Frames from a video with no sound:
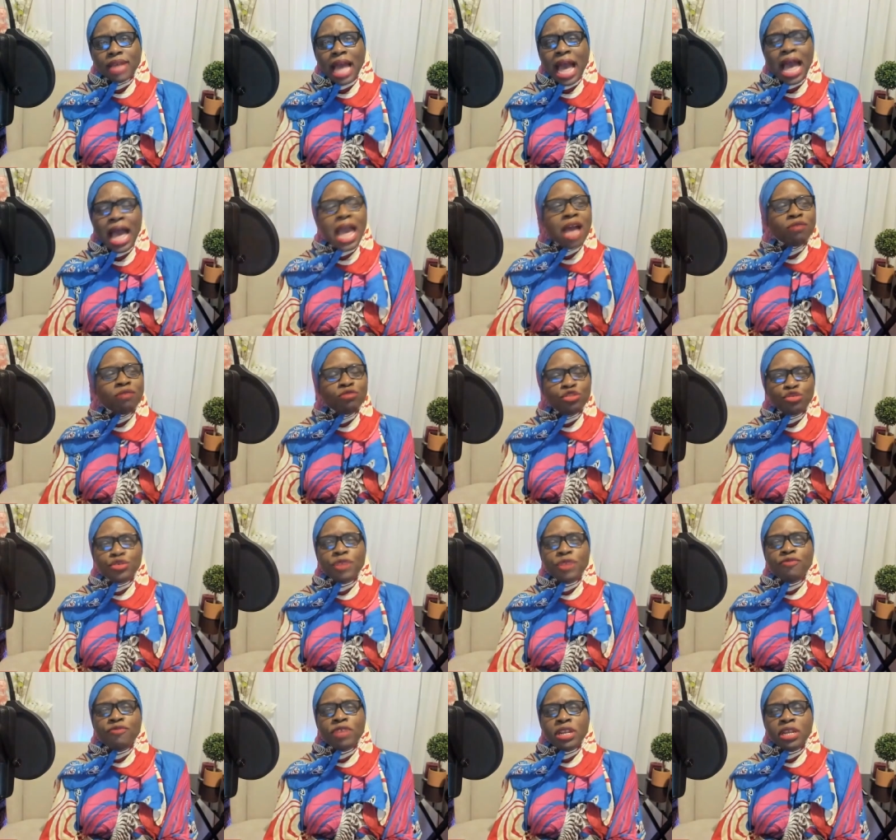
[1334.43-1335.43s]
I have
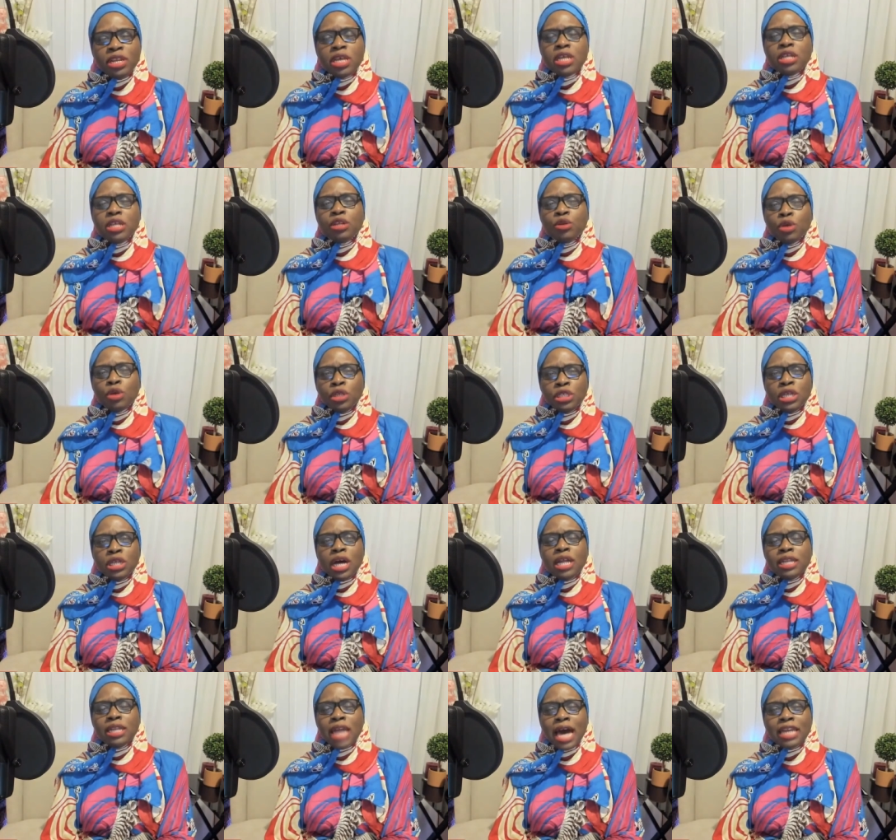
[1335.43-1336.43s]
driven
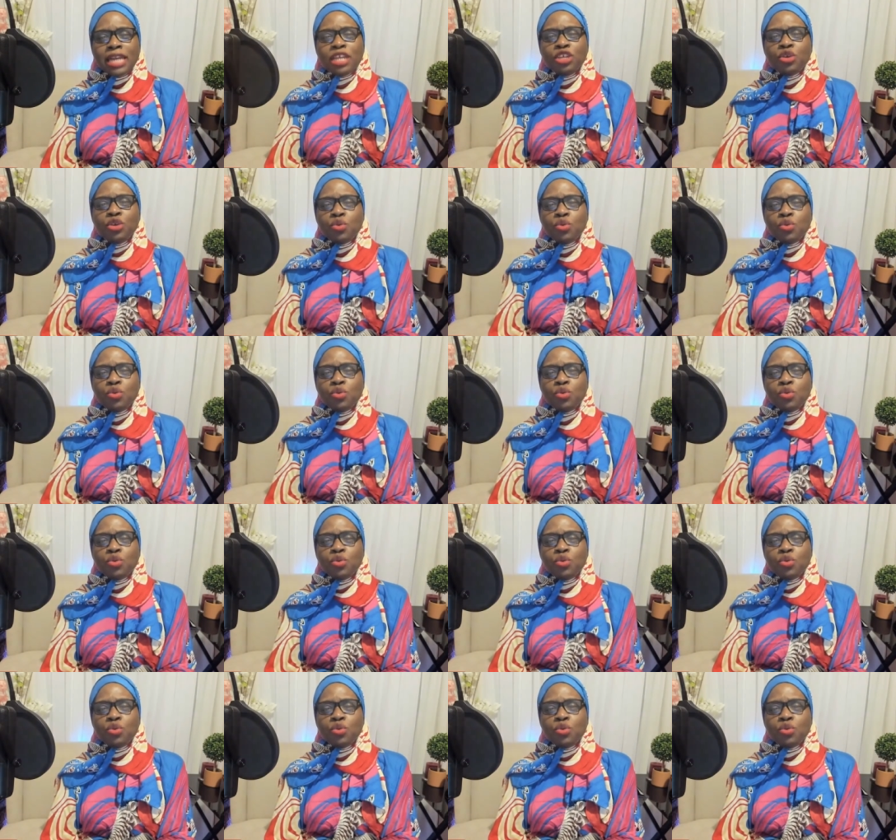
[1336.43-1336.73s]
a lot of